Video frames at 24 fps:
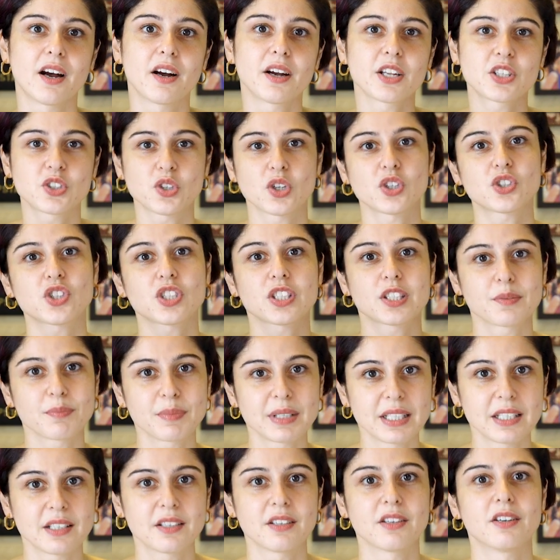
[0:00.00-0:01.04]
it's not just
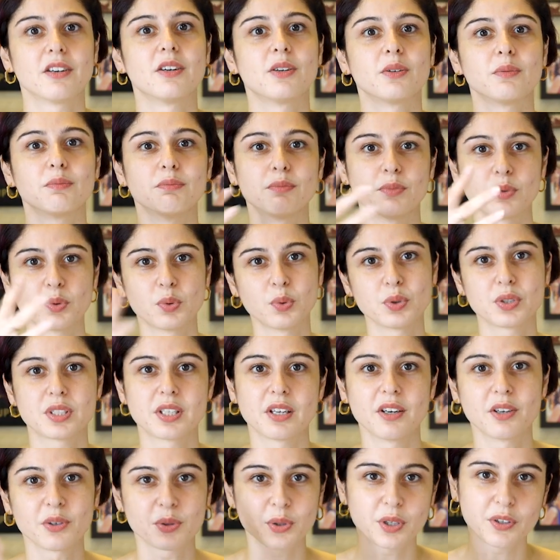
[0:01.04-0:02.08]
me here who's
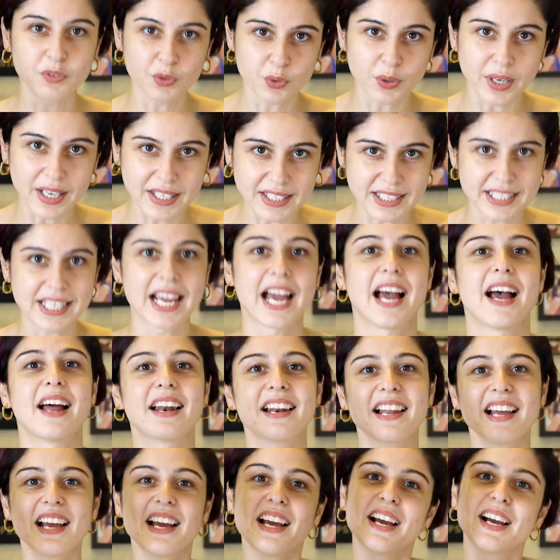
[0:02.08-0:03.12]
here to give you guys
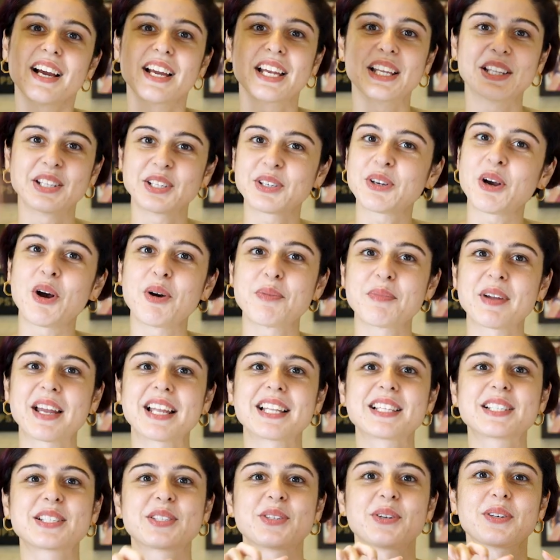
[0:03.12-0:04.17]
gyan. In the
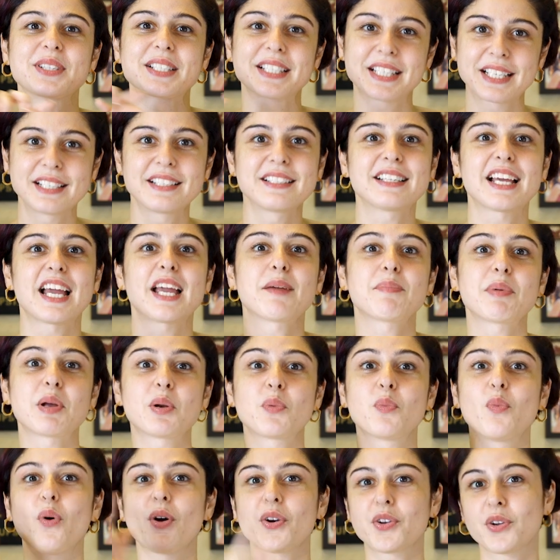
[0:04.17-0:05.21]
comments, your skin type
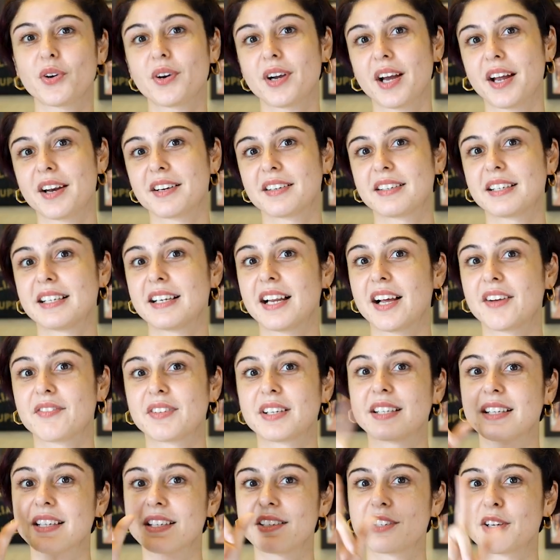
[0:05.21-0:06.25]
and what you're currently
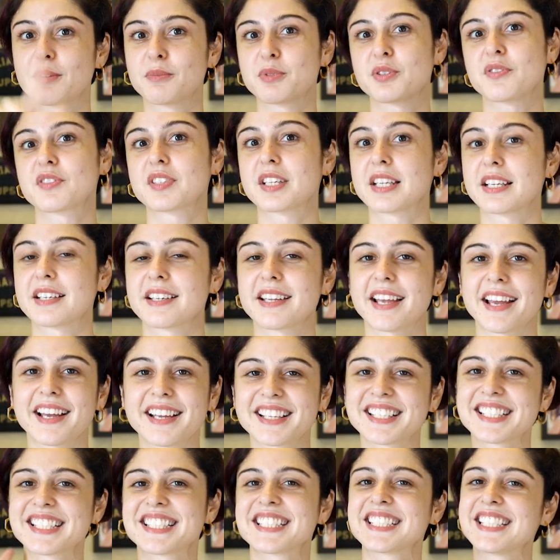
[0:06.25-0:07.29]
loving in terms of skincare.
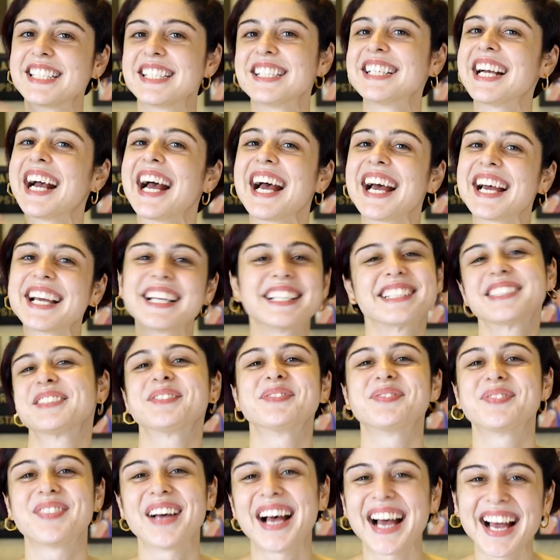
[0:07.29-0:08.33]
See you guys.
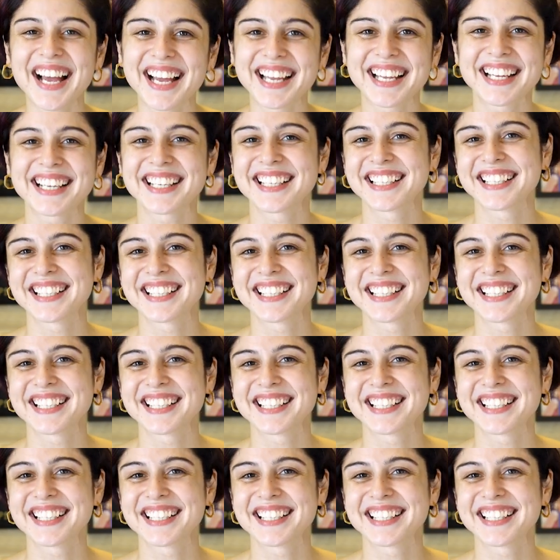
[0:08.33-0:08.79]
Bye.